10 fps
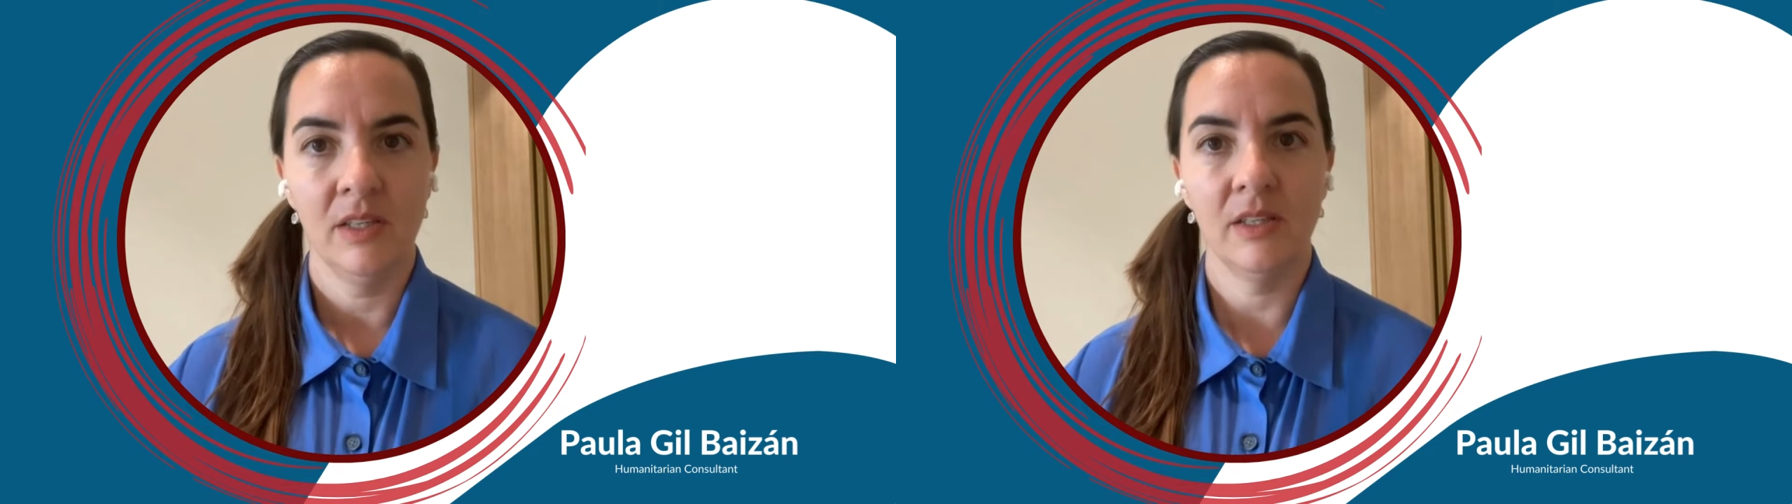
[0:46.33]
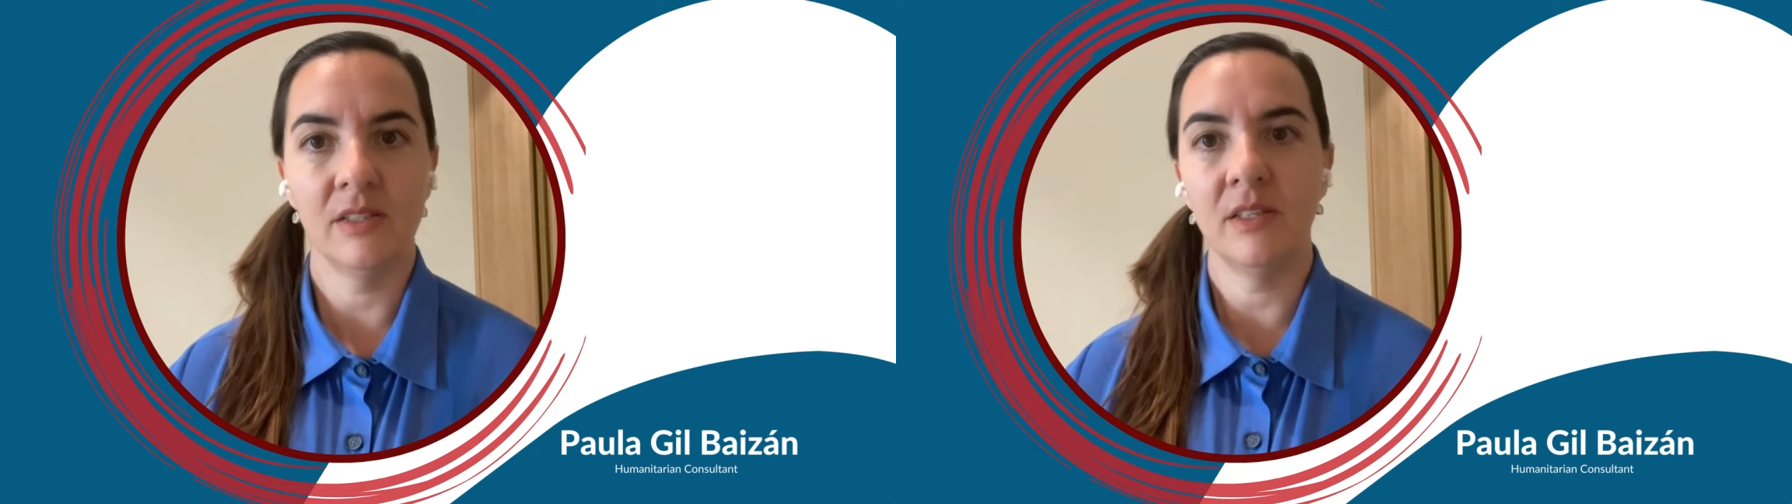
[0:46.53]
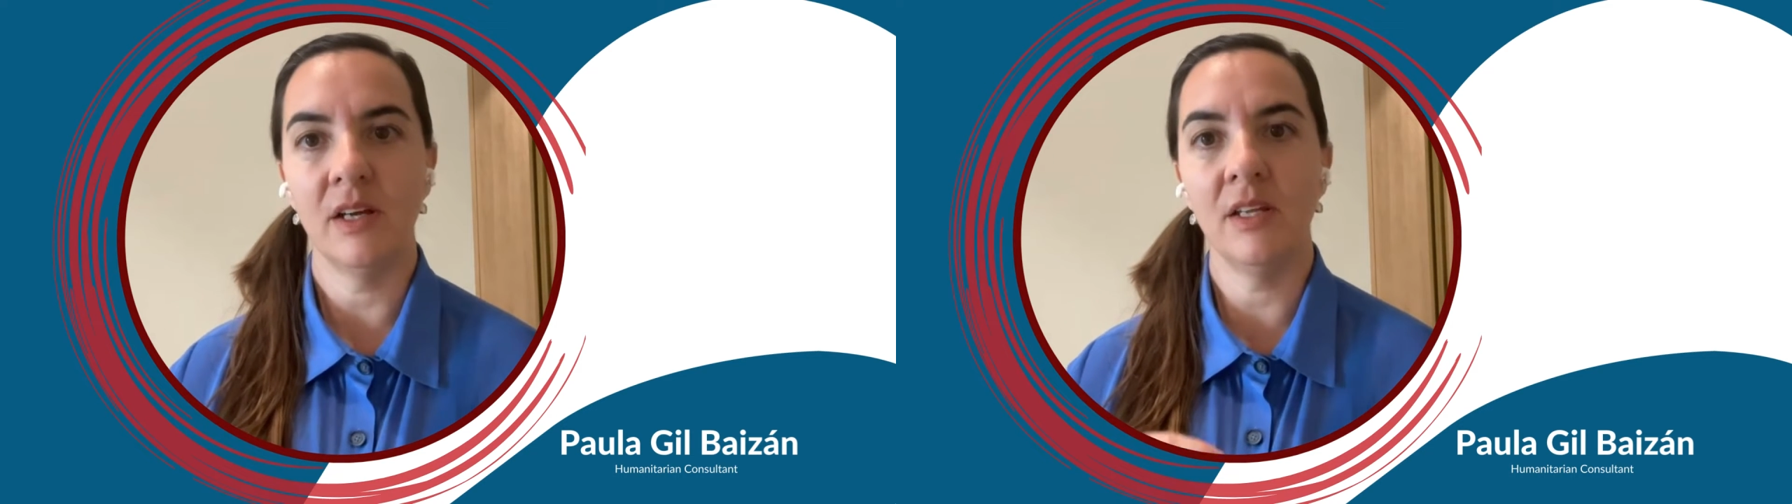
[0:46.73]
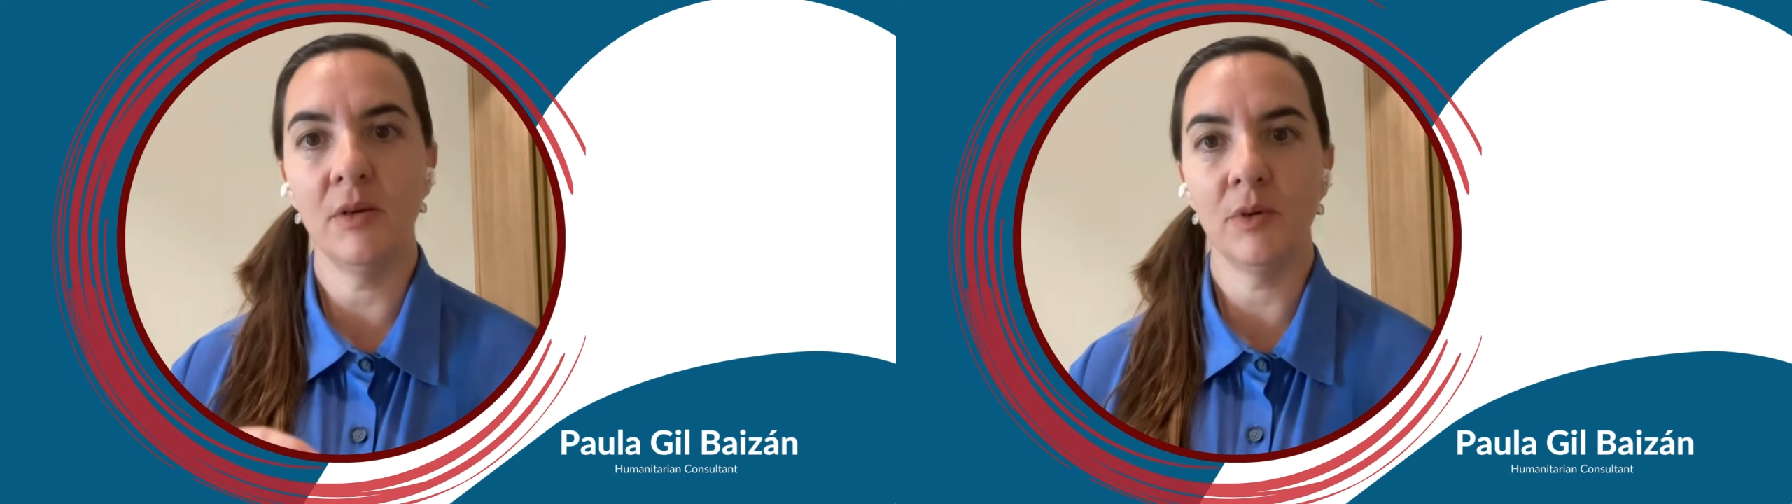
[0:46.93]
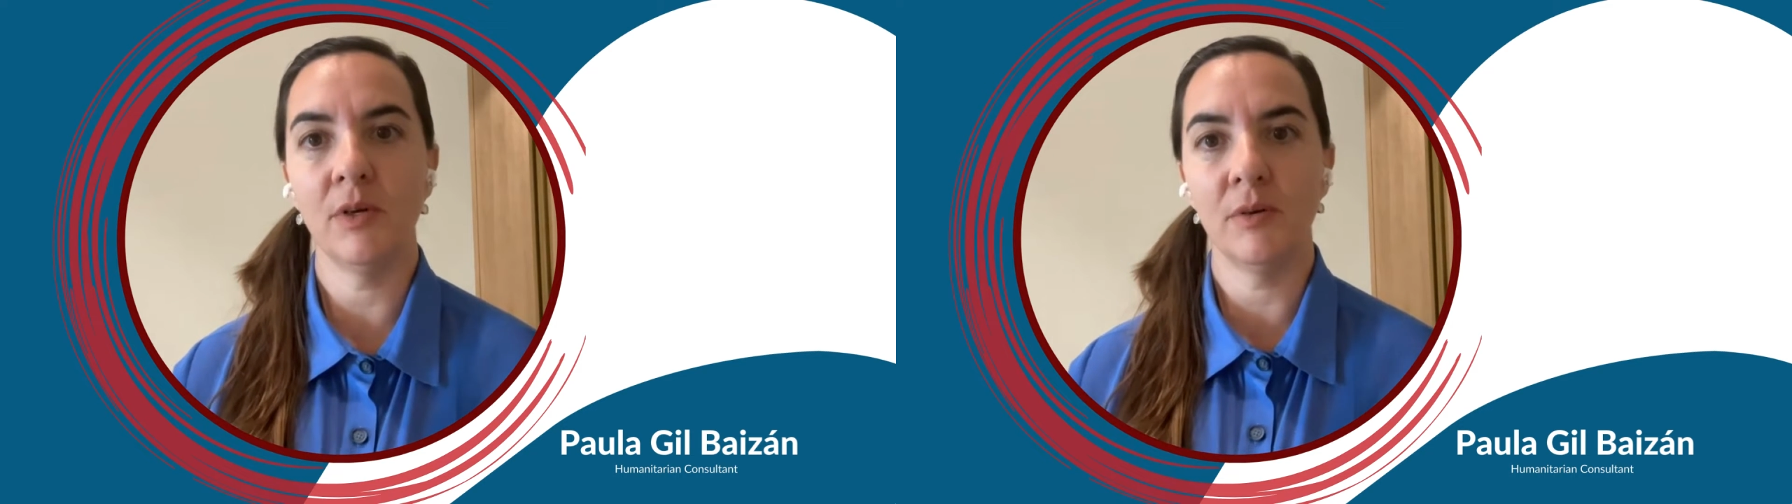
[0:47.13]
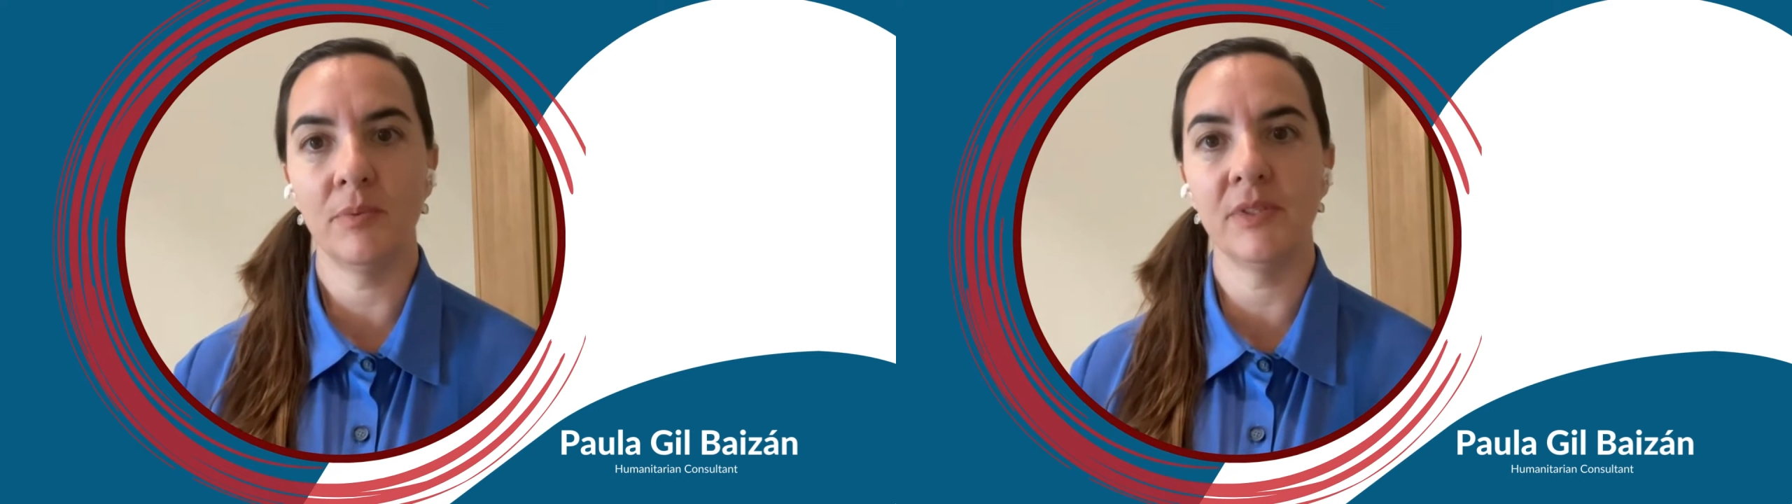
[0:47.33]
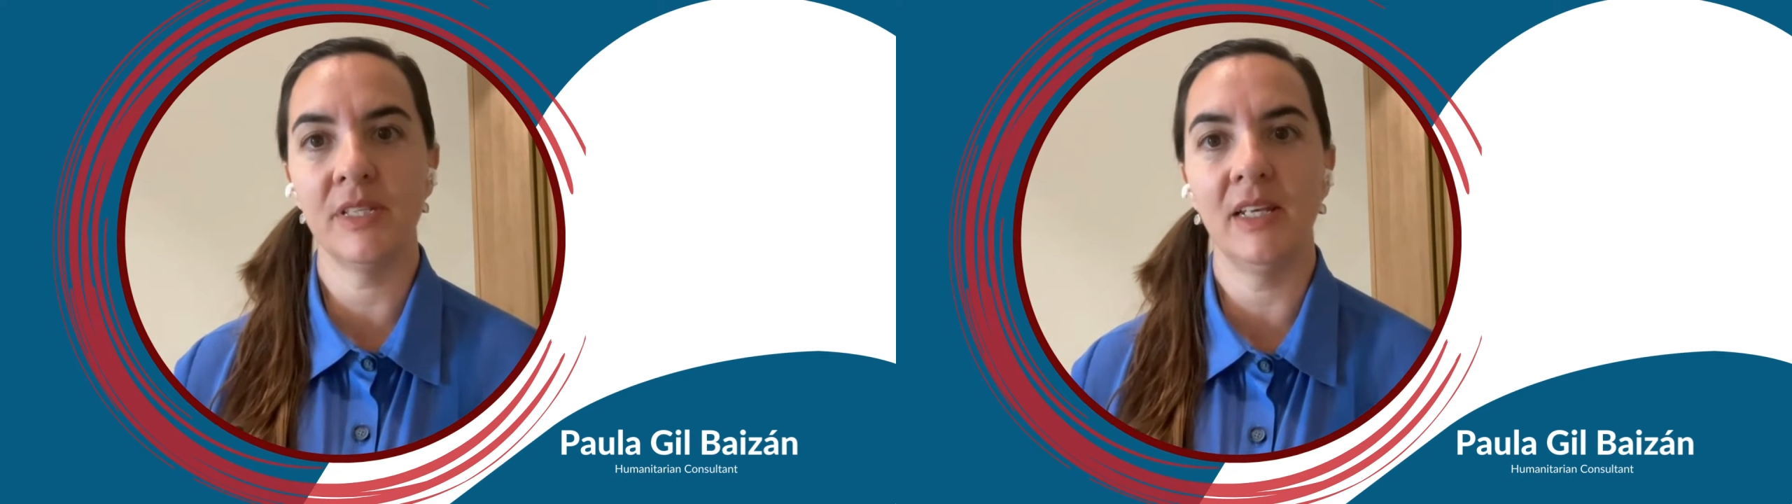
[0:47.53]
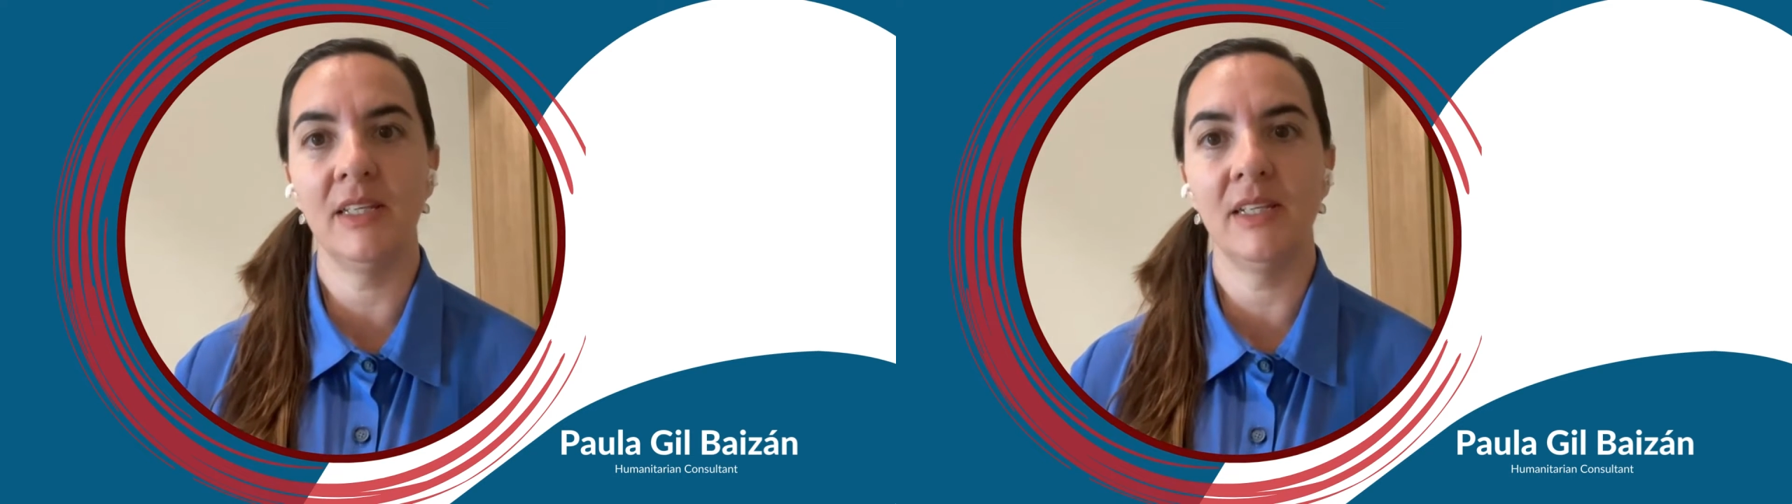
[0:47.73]
The study we're
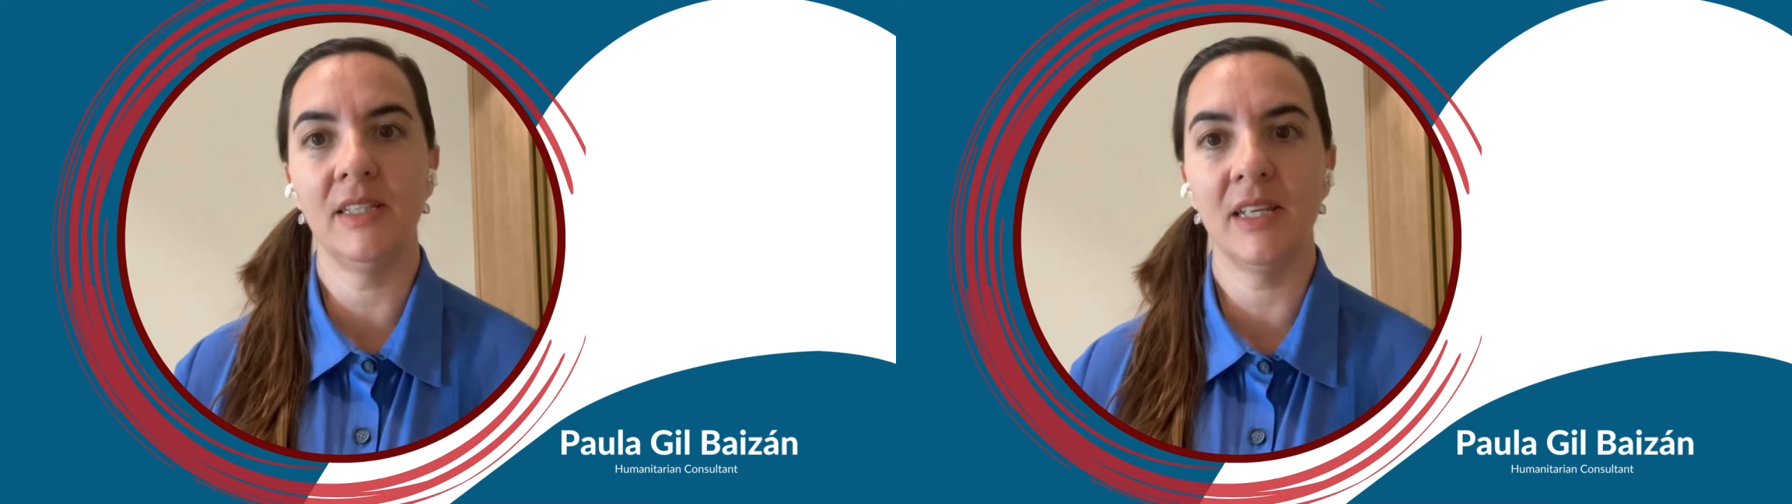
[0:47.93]
presenting